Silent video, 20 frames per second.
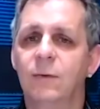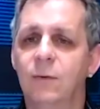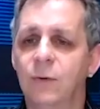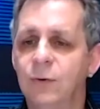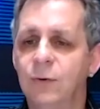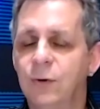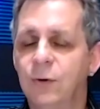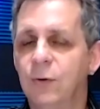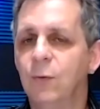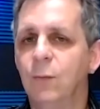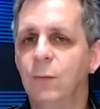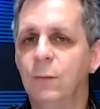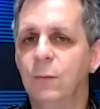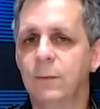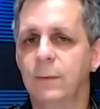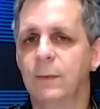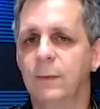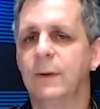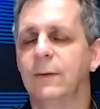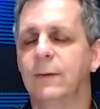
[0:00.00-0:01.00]
to
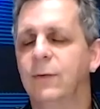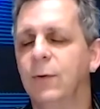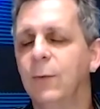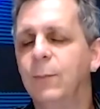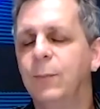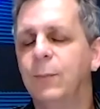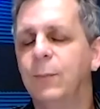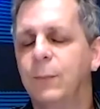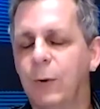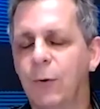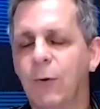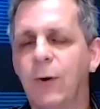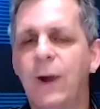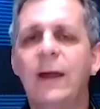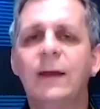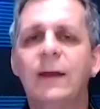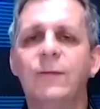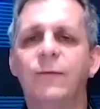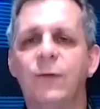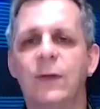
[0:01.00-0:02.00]
do to
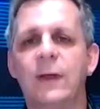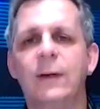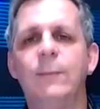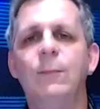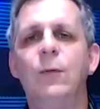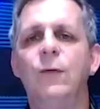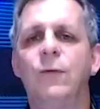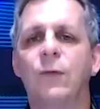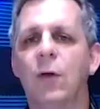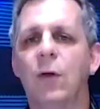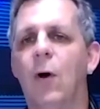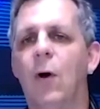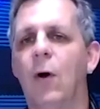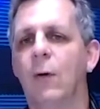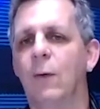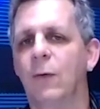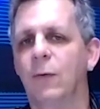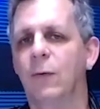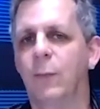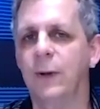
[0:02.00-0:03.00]
creatively move
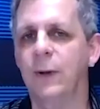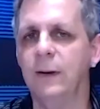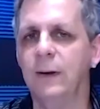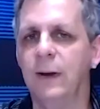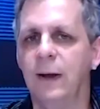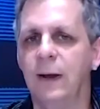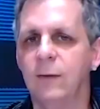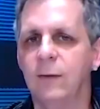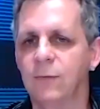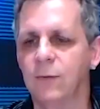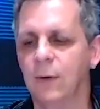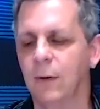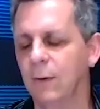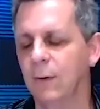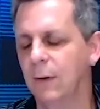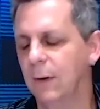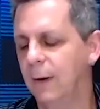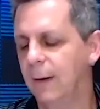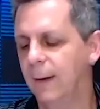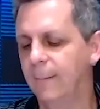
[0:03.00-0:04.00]
along with what you need. So
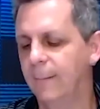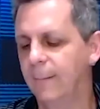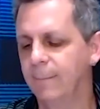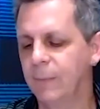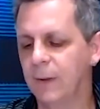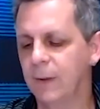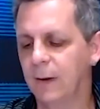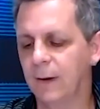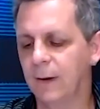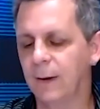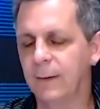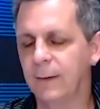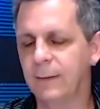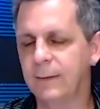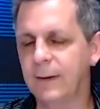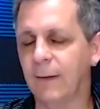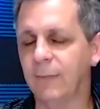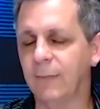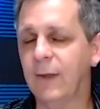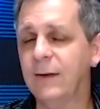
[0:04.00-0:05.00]
uh,
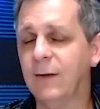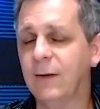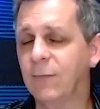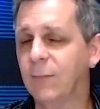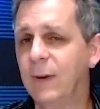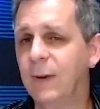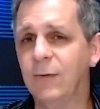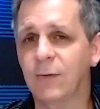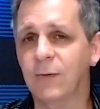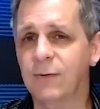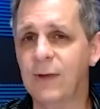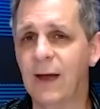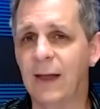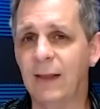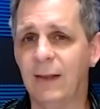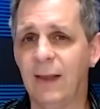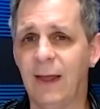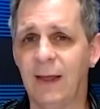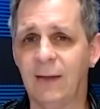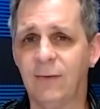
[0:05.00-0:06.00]
now that doesn't mean there's
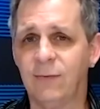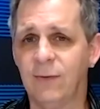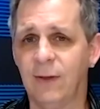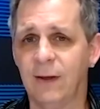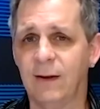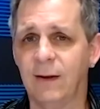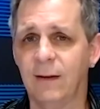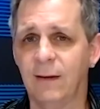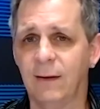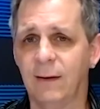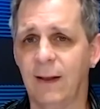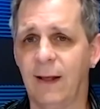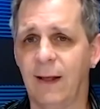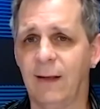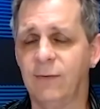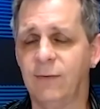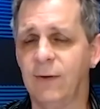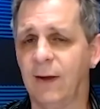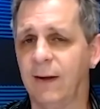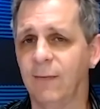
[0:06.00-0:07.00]
not last like
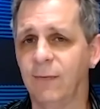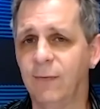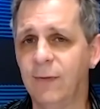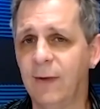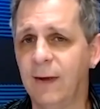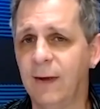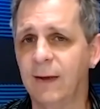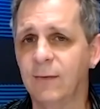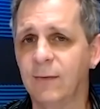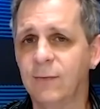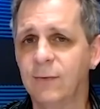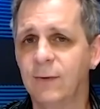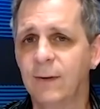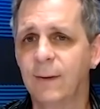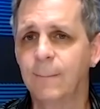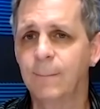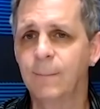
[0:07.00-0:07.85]
last second things.